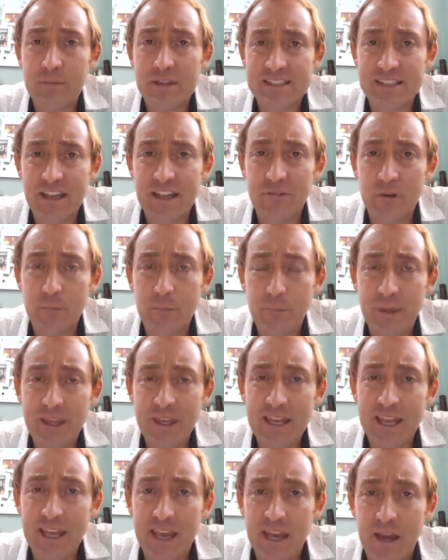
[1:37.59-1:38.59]
to 7
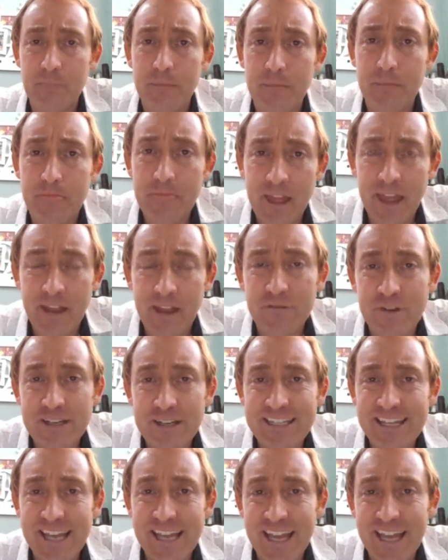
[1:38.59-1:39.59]
p.m. every
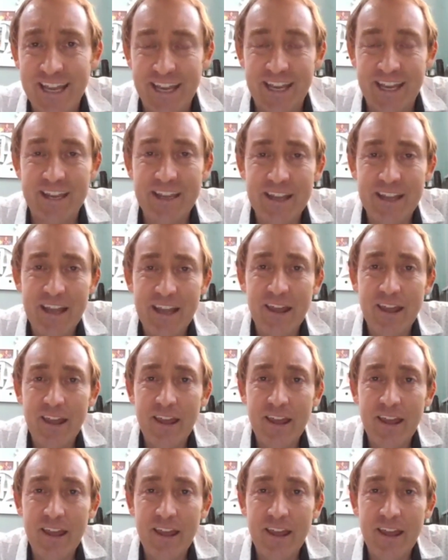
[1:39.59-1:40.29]
day.